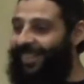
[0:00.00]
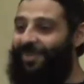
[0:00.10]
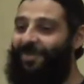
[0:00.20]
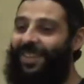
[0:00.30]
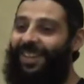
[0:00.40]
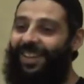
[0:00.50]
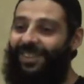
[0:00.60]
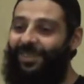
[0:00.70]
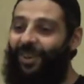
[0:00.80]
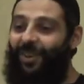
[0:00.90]
Time.
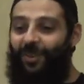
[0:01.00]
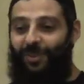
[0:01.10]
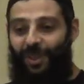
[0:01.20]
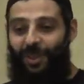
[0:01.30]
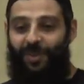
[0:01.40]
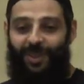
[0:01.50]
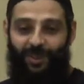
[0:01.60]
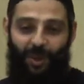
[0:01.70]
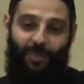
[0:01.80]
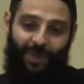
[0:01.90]
Inshallah, continuing
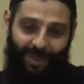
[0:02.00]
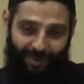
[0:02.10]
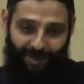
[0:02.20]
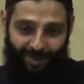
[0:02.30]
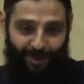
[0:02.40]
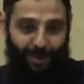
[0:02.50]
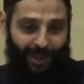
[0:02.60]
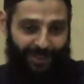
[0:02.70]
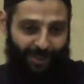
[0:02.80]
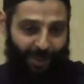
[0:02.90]
the topic of, of
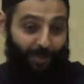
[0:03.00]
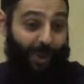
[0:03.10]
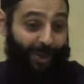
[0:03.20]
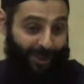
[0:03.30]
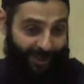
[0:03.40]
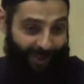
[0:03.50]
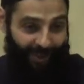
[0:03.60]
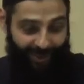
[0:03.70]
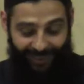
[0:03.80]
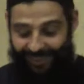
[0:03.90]
tonight on, on polishing the
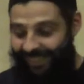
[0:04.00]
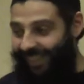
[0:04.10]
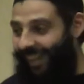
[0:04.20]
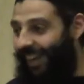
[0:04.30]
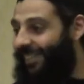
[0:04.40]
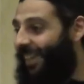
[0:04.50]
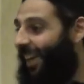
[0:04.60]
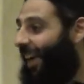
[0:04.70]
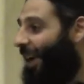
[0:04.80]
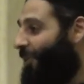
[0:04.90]
heart. And uh,
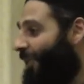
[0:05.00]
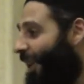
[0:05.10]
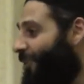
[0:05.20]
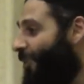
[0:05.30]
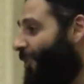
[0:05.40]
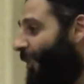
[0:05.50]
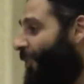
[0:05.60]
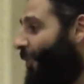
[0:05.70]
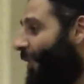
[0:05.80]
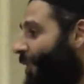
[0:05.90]
I would like to
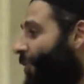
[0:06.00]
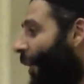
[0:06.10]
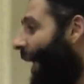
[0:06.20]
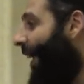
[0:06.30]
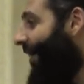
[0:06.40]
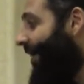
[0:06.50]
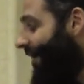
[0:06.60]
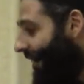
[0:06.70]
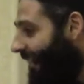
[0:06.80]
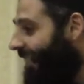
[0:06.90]
start with this dua
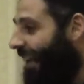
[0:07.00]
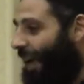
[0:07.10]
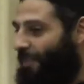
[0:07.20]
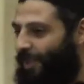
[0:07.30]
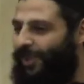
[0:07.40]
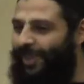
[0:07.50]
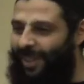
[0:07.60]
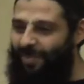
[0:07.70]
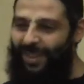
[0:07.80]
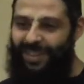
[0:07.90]
that uh, I'm
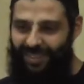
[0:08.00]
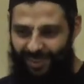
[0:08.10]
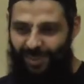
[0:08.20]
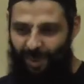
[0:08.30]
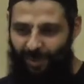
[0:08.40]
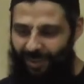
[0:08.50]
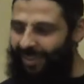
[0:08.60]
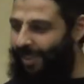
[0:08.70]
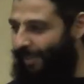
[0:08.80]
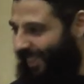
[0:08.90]
personally making this
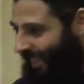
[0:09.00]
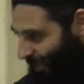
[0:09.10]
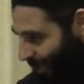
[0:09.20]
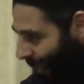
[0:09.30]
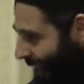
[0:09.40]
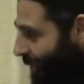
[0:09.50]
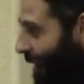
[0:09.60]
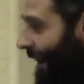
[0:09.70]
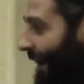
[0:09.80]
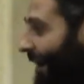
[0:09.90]
Ramadan specific,
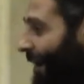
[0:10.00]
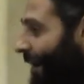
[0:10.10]
specifically